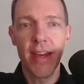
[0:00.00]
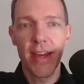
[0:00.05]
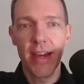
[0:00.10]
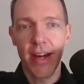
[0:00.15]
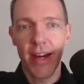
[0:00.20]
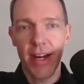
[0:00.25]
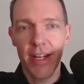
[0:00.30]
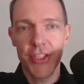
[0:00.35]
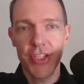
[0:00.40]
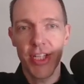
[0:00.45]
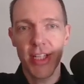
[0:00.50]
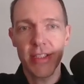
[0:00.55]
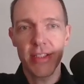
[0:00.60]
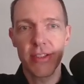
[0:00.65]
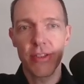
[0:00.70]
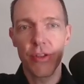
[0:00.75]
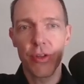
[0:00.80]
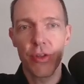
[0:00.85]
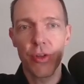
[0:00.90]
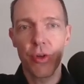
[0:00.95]
I
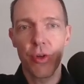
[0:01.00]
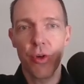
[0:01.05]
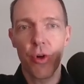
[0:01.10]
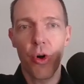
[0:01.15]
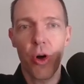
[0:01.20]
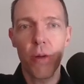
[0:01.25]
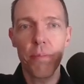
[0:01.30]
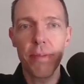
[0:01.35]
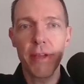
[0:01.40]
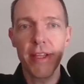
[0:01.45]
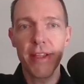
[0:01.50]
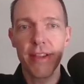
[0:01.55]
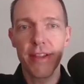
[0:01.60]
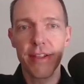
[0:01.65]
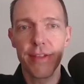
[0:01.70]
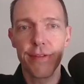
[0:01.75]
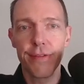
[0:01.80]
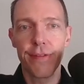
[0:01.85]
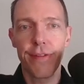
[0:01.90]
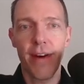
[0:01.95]
just copy
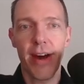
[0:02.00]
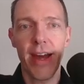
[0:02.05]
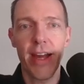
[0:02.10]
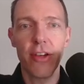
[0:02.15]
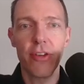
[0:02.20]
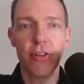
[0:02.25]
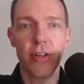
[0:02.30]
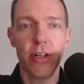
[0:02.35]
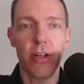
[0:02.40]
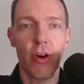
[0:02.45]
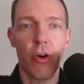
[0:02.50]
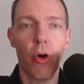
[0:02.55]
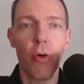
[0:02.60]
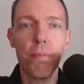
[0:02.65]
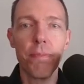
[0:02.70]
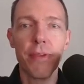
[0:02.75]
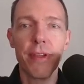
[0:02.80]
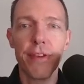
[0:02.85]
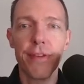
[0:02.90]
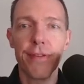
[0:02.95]
this file or
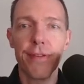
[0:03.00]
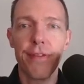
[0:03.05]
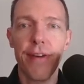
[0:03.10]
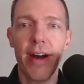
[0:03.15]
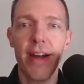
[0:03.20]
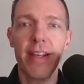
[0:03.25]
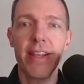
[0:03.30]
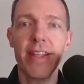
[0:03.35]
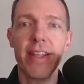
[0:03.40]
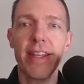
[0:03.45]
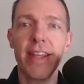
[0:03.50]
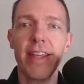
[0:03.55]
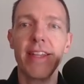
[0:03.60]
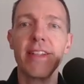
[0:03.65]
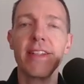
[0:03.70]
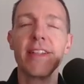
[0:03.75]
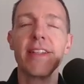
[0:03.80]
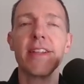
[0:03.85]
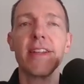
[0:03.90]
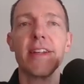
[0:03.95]
open this file
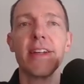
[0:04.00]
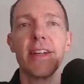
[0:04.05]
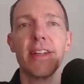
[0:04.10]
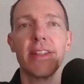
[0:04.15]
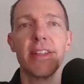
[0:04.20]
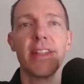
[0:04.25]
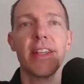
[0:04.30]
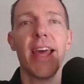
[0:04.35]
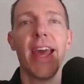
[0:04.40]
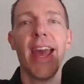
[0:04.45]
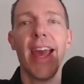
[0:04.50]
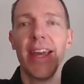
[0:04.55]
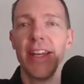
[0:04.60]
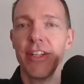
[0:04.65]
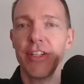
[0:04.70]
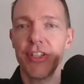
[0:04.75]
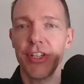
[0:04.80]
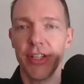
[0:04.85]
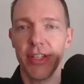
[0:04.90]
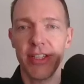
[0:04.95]
in an
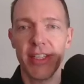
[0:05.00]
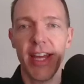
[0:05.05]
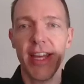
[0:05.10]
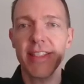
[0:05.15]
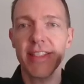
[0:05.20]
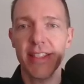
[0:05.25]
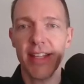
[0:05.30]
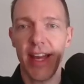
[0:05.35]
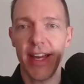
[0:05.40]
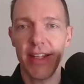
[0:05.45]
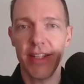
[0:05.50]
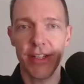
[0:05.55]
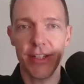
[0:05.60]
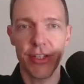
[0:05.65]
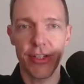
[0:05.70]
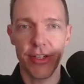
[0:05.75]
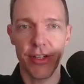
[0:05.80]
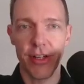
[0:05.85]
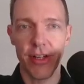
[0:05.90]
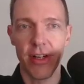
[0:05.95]
editor, a text
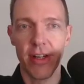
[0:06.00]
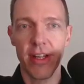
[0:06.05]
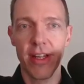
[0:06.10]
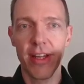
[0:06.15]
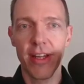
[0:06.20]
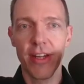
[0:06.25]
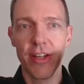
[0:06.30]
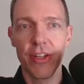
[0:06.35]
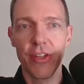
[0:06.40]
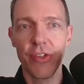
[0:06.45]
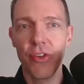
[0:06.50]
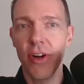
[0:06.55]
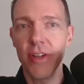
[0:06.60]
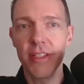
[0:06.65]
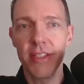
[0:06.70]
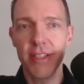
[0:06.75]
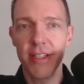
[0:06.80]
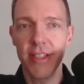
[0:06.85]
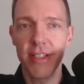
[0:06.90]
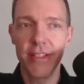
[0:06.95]
editor,
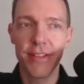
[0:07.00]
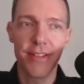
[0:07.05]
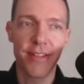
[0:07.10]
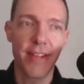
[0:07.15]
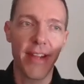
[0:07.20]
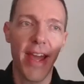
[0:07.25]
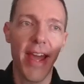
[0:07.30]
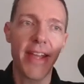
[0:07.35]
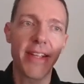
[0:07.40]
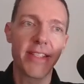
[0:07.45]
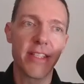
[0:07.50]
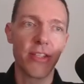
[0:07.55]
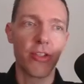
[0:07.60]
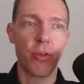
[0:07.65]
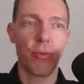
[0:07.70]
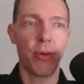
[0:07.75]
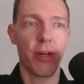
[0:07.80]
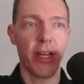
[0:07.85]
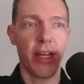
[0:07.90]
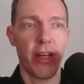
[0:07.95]
not in Excel
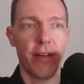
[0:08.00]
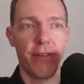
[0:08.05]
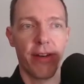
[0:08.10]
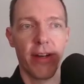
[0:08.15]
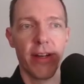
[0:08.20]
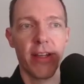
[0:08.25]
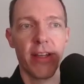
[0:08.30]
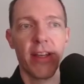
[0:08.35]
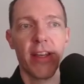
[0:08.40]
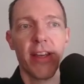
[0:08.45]
or whatever.